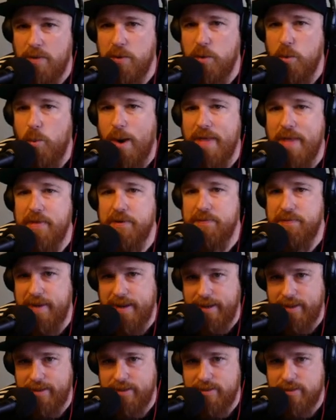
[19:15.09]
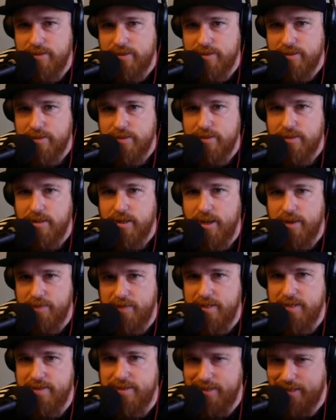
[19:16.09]
the weather vanes of
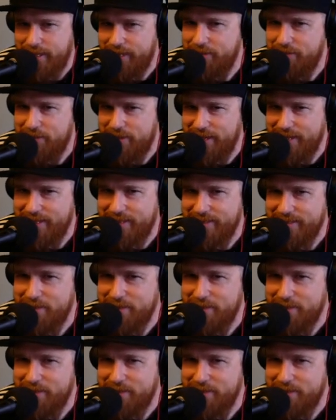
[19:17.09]
Disneyland, right?